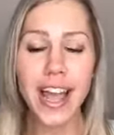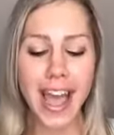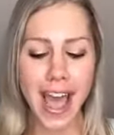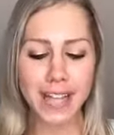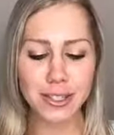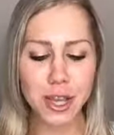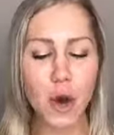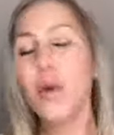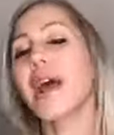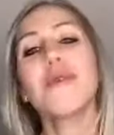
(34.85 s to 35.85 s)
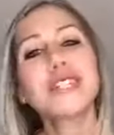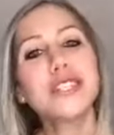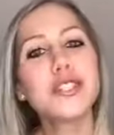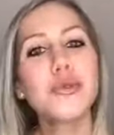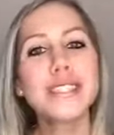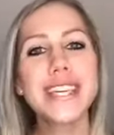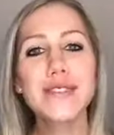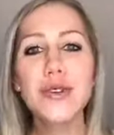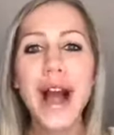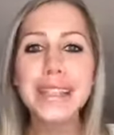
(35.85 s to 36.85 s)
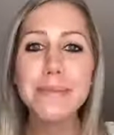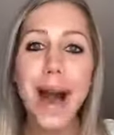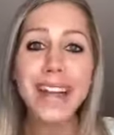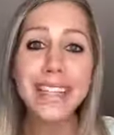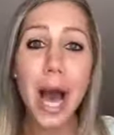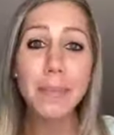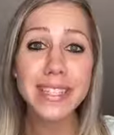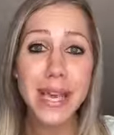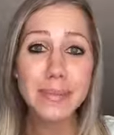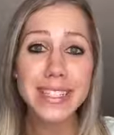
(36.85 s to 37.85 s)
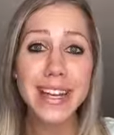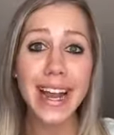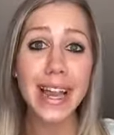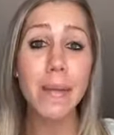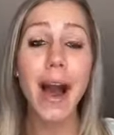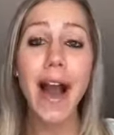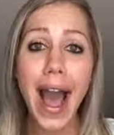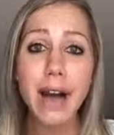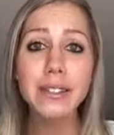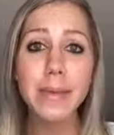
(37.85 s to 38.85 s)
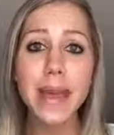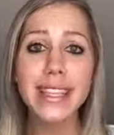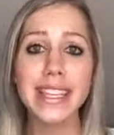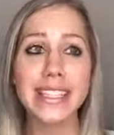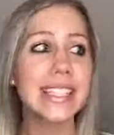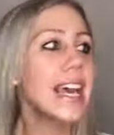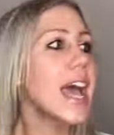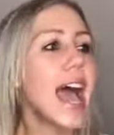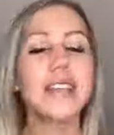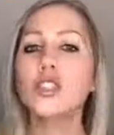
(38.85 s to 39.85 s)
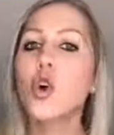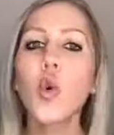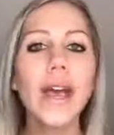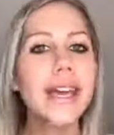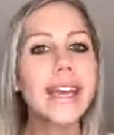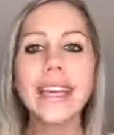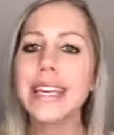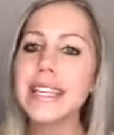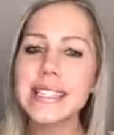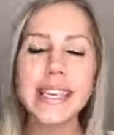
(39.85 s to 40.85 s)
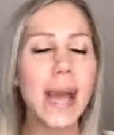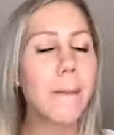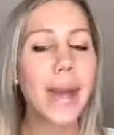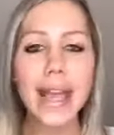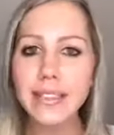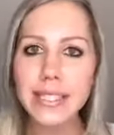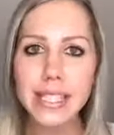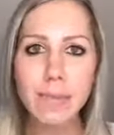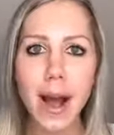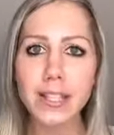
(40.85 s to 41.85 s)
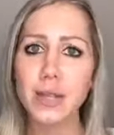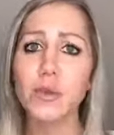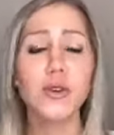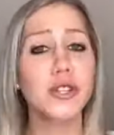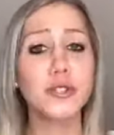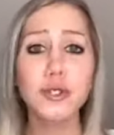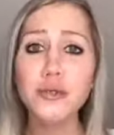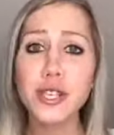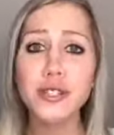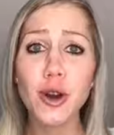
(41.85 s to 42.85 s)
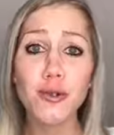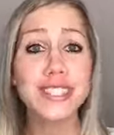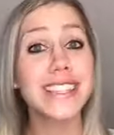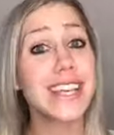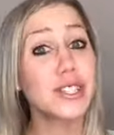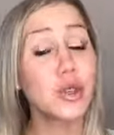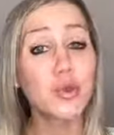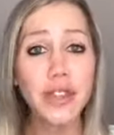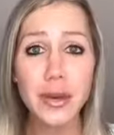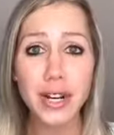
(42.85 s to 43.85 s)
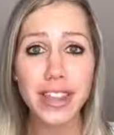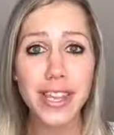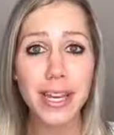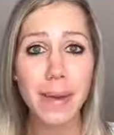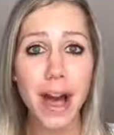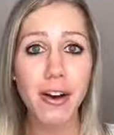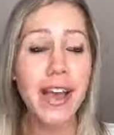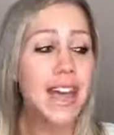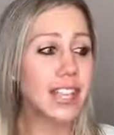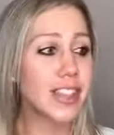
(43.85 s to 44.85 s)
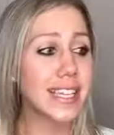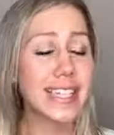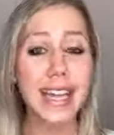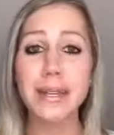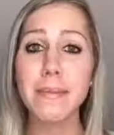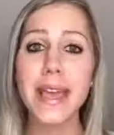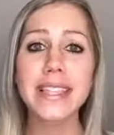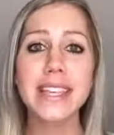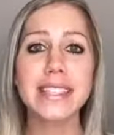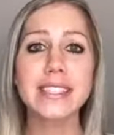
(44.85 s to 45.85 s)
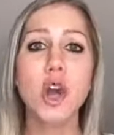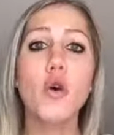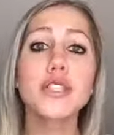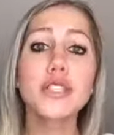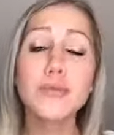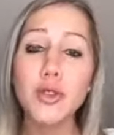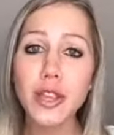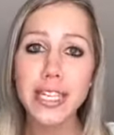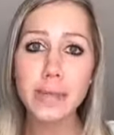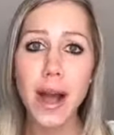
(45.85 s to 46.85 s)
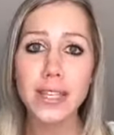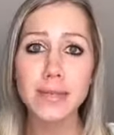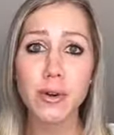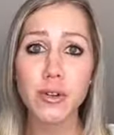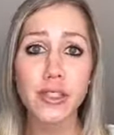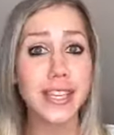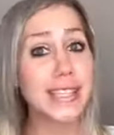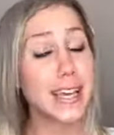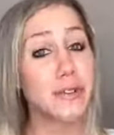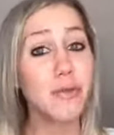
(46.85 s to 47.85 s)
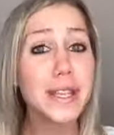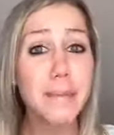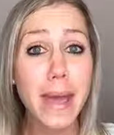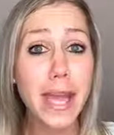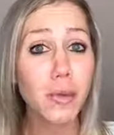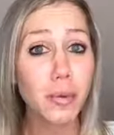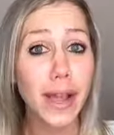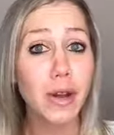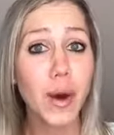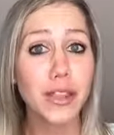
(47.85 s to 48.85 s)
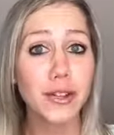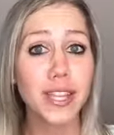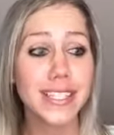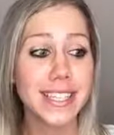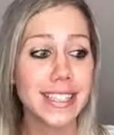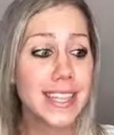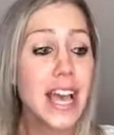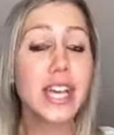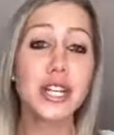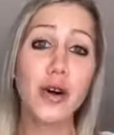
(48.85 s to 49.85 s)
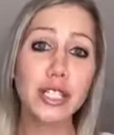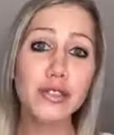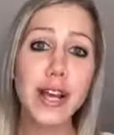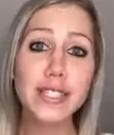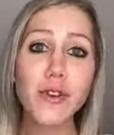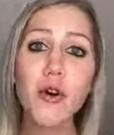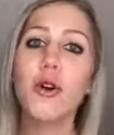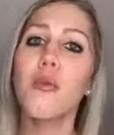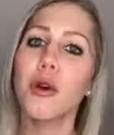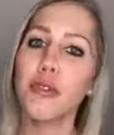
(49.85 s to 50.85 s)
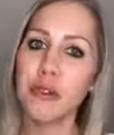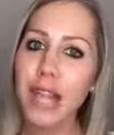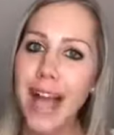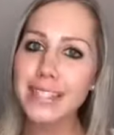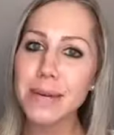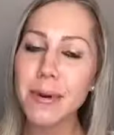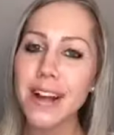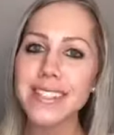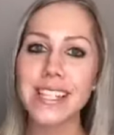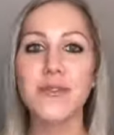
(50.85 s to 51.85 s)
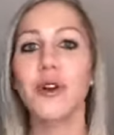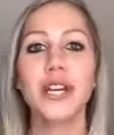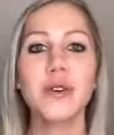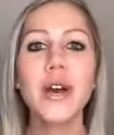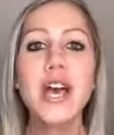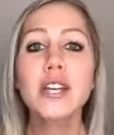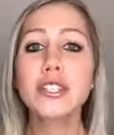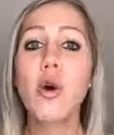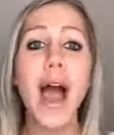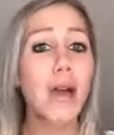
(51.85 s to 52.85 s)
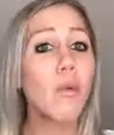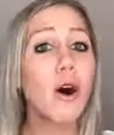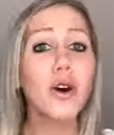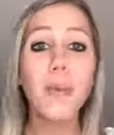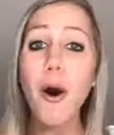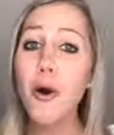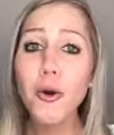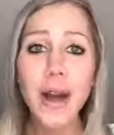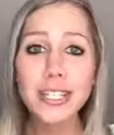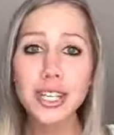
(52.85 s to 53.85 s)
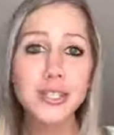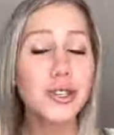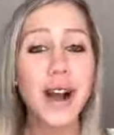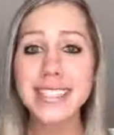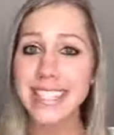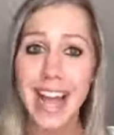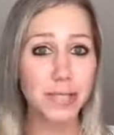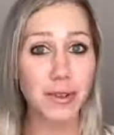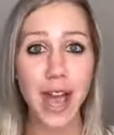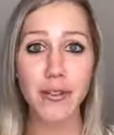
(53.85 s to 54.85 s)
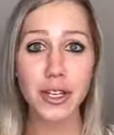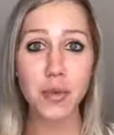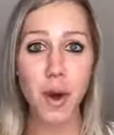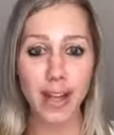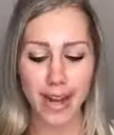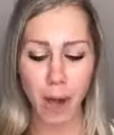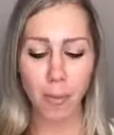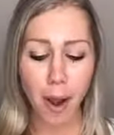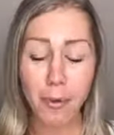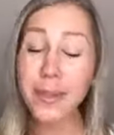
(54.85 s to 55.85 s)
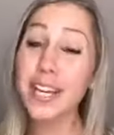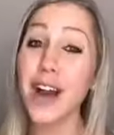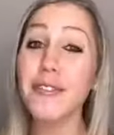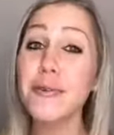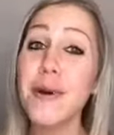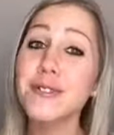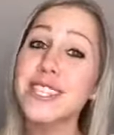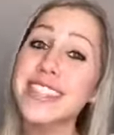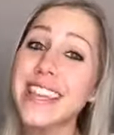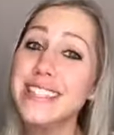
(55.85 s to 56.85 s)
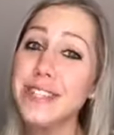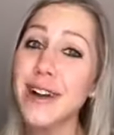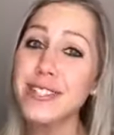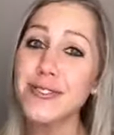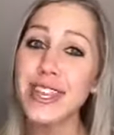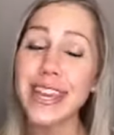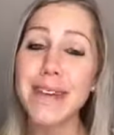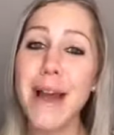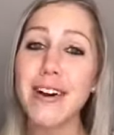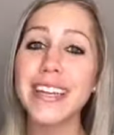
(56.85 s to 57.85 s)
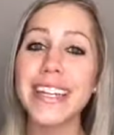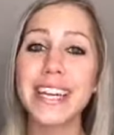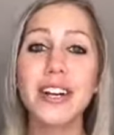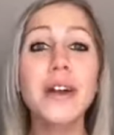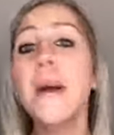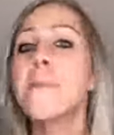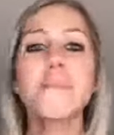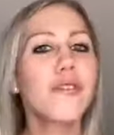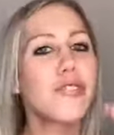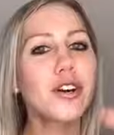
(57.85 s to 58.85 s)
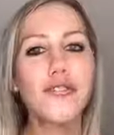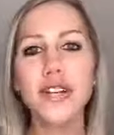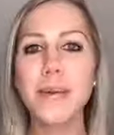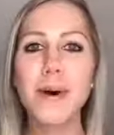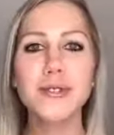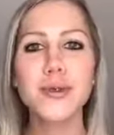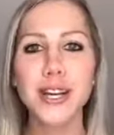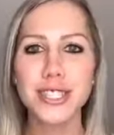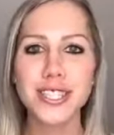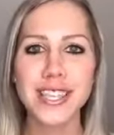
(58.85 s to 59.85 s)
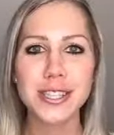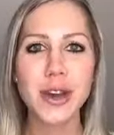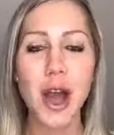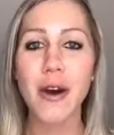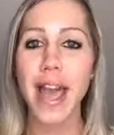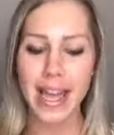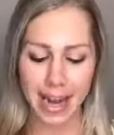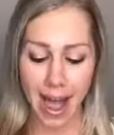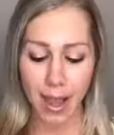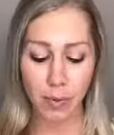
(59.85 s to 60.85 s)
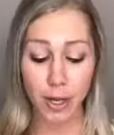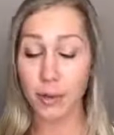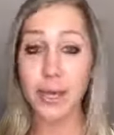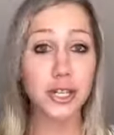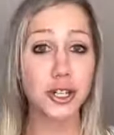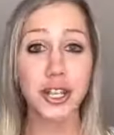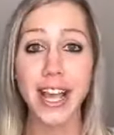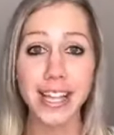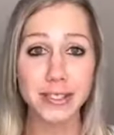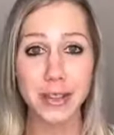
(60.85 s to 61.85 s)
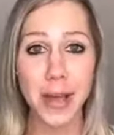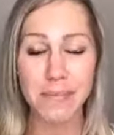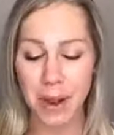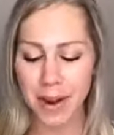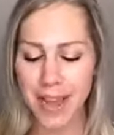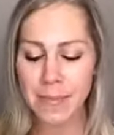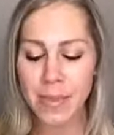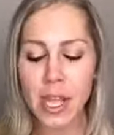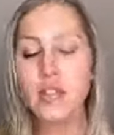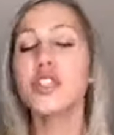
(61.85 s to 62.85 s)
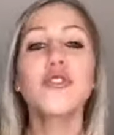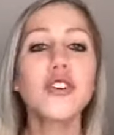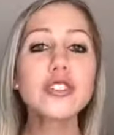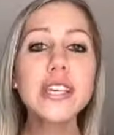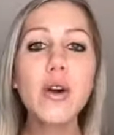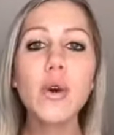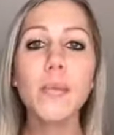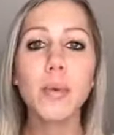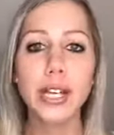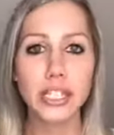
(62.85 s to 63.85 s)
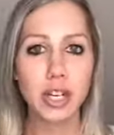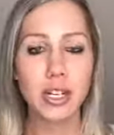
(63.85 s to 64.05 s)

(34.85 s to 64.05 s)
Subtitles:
And so what I wanted to do was give you guys my top tips tonight about how to make this as quick, easy, and painless as possible, the do's and don'ts, the things you really want to think about, the things that can make this go as smoothly as possible, the things that could really make or break whether this is, a stressful or more of a relaxing process for you. So I welcome all questions. You guys can ask whatever you want. I'll probably cover most of the things that you guys are thinking about in here, but feel free to post questions as you go and I will be sure to answer them. All right. So the first thing I want to bring to your